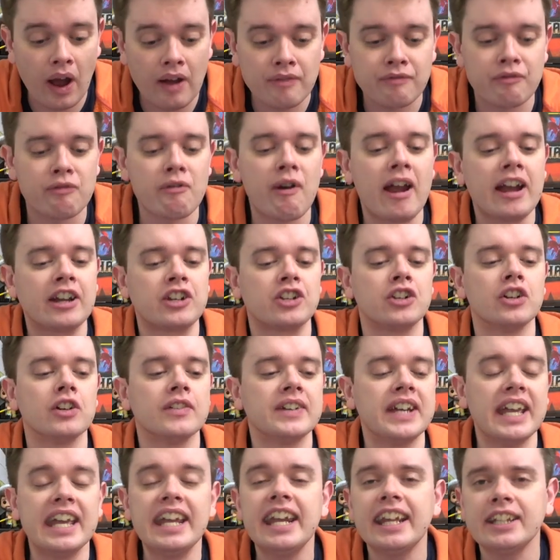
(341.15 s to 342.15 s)
a fraction
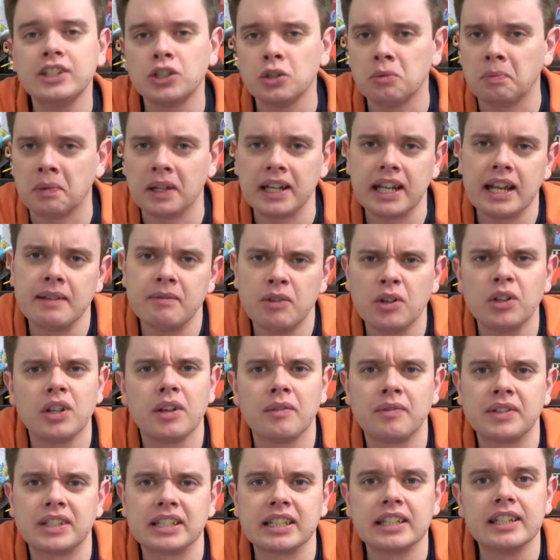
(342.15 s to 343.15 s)
of it in a two-player game you'll
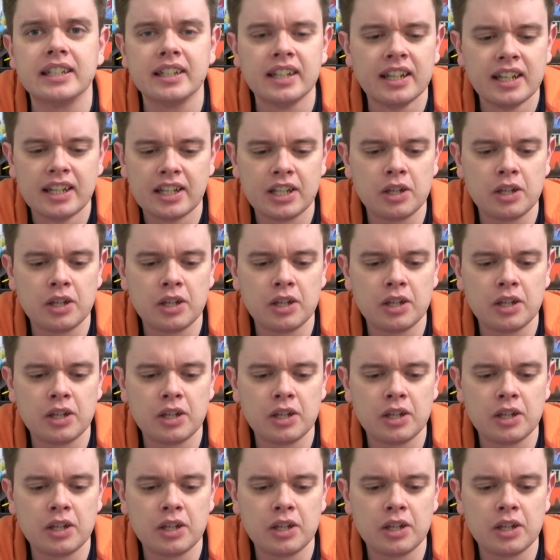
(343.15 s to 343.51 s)
obviously